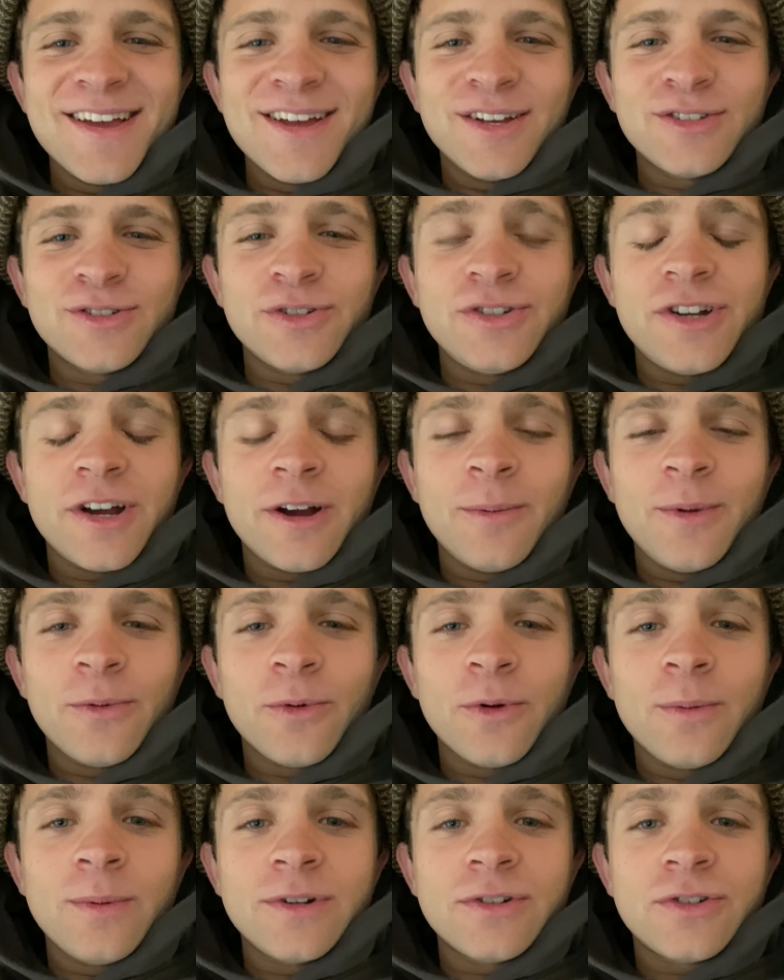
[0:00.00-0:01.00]
So Jeremy
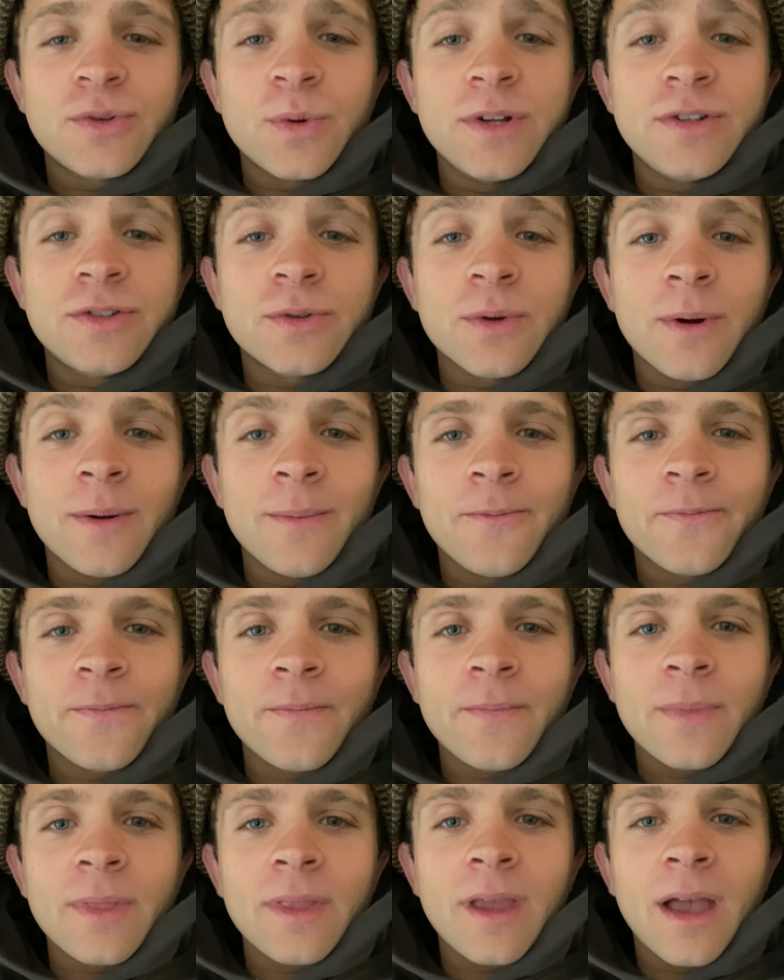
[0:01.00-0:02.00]
Rubin's tweet storm
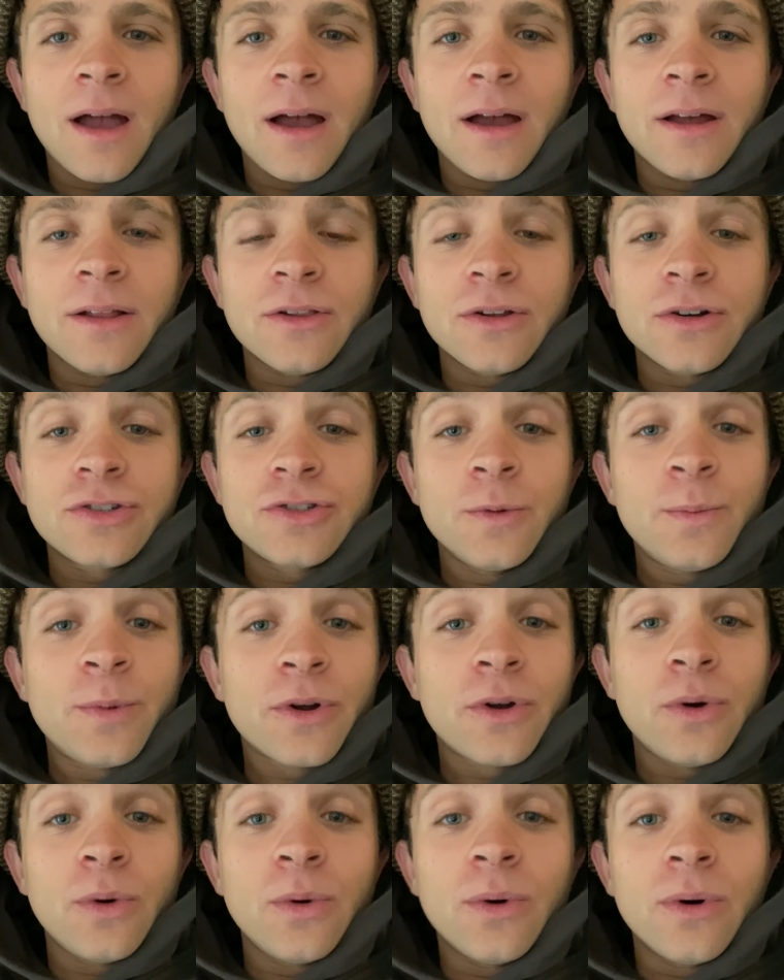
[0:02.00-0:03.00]
looks super
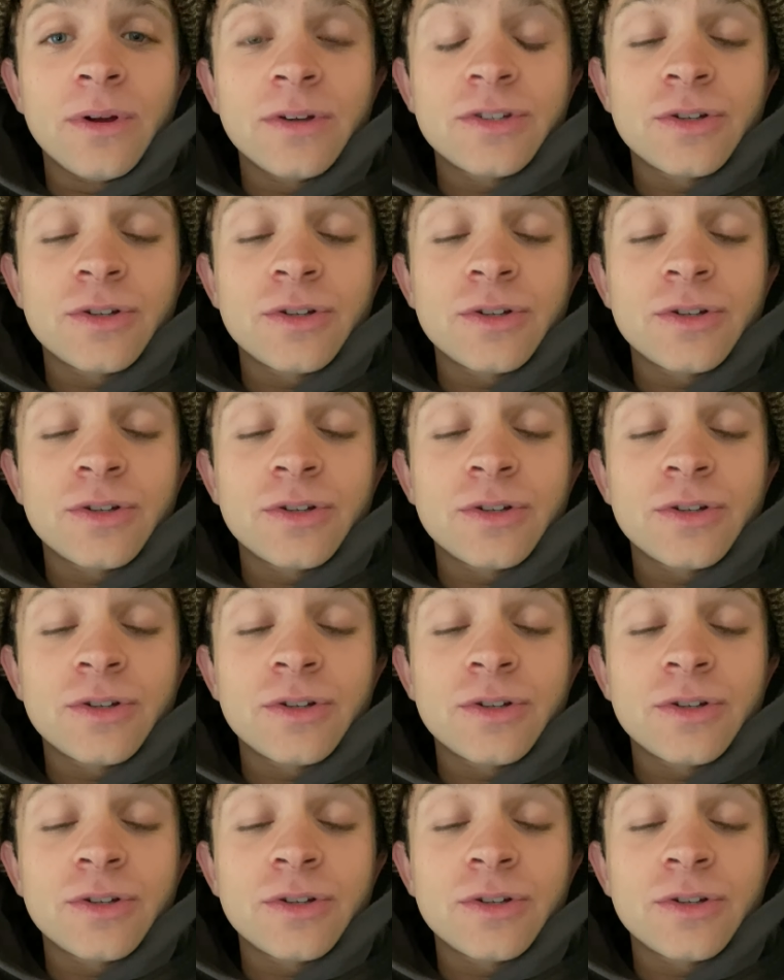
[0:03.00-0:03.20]
cool.